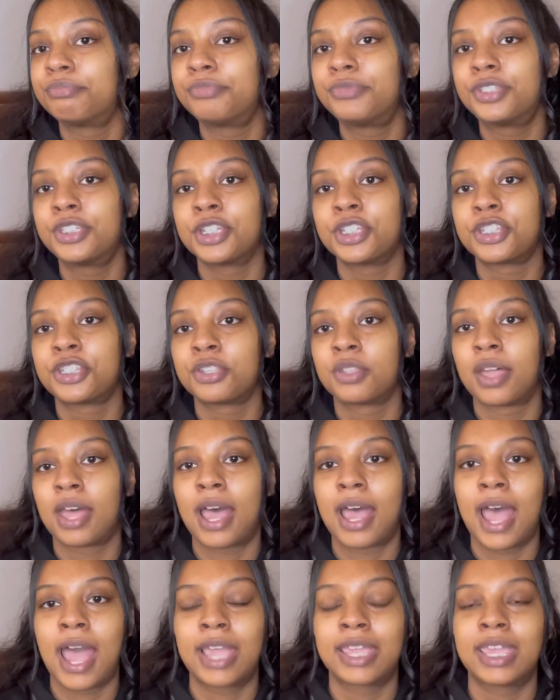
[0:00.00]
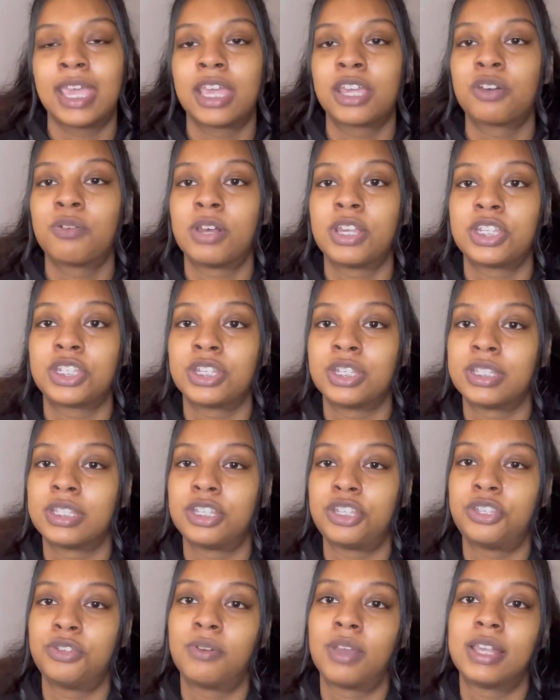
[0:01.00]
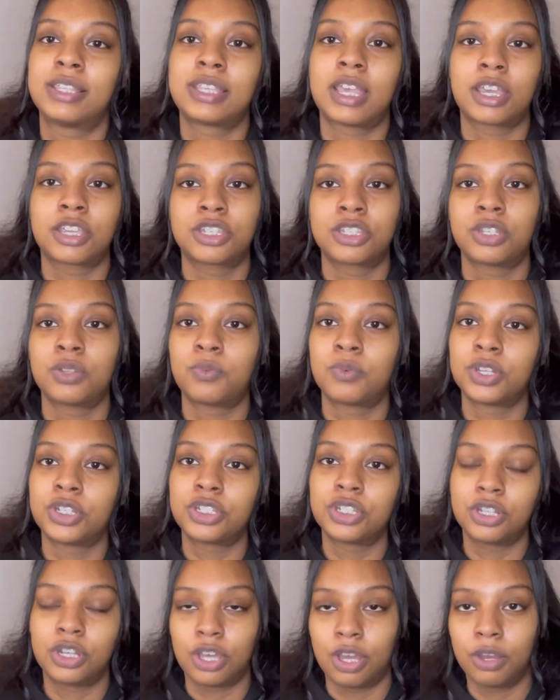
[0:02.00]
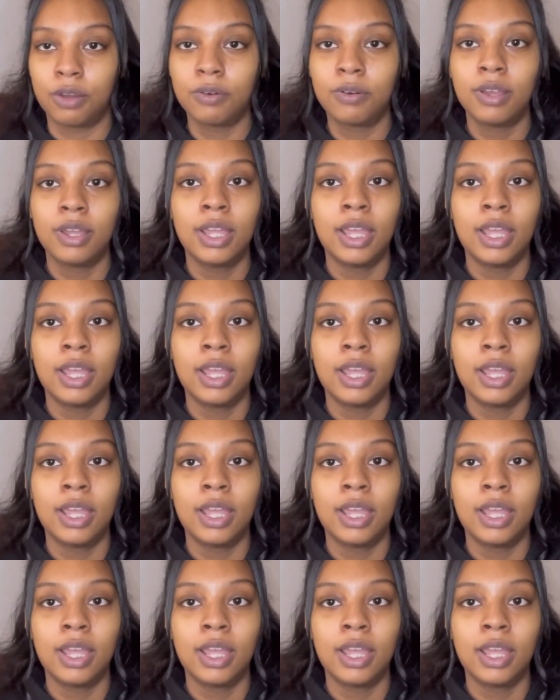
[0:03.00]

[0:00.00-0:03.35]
Just so that I get questions that you guys actually want to know.